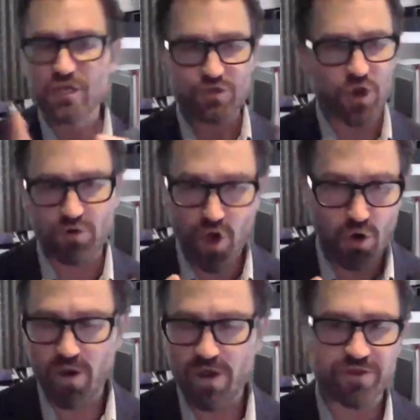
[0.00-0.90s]
you don't
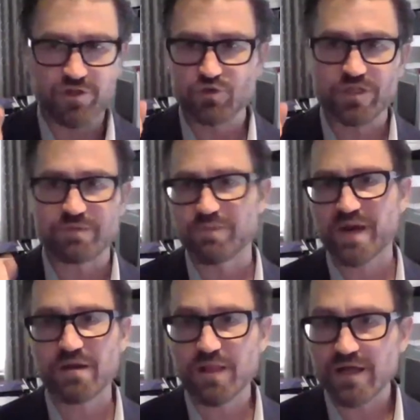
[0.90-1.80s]
know whether you're drilling
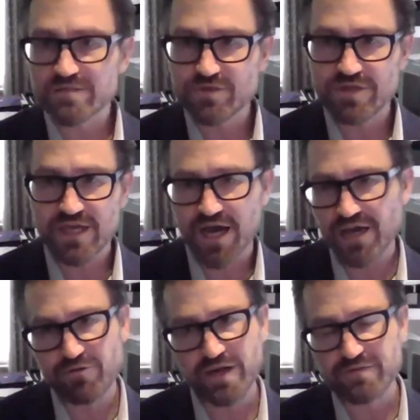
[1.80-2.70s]
parallel to the
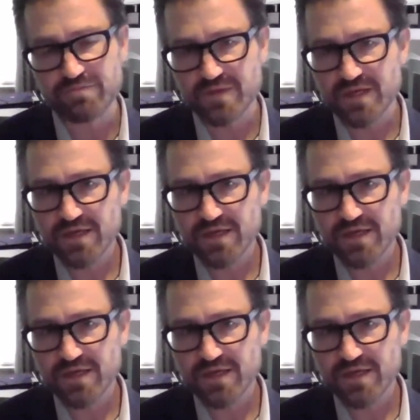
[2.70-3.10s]
high grade